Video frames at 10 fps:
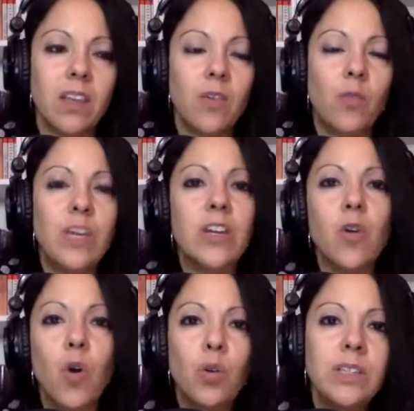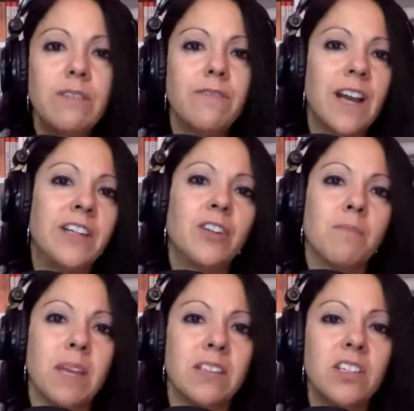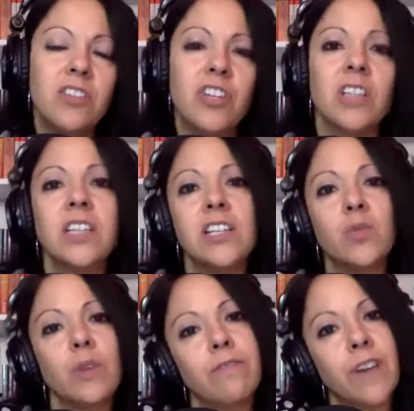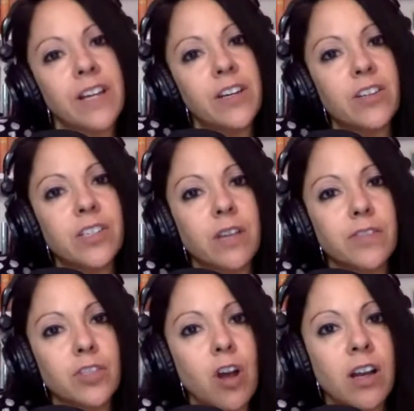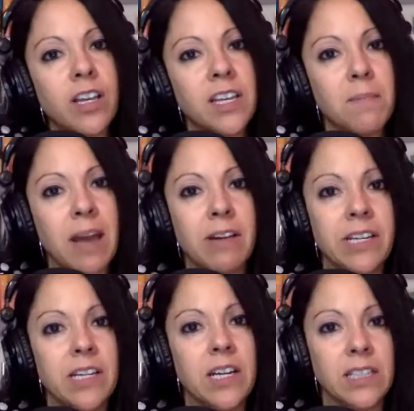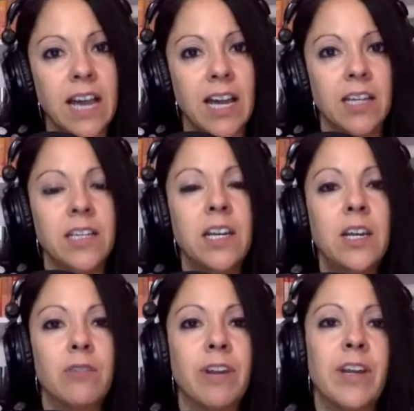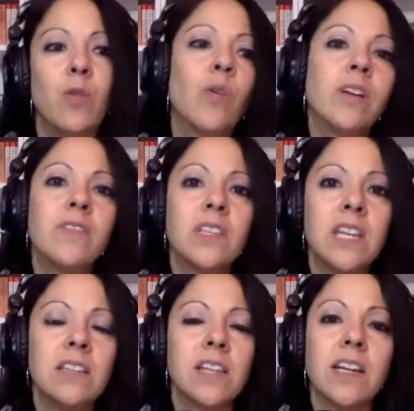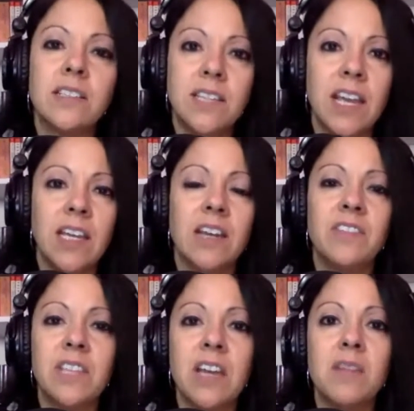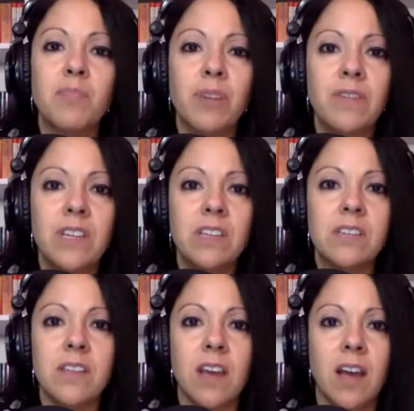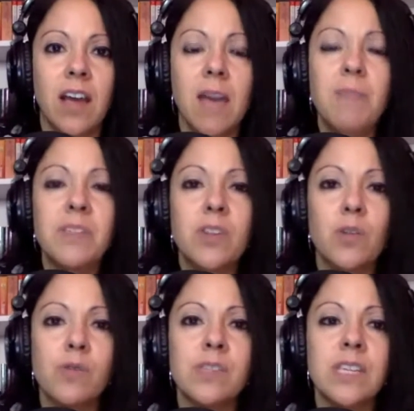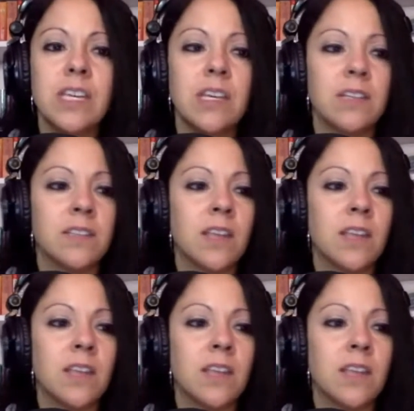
we can wholly find our message unless we find ourselves talking about it a lot, right? One of the things that I say, and I've said in previous episodes, is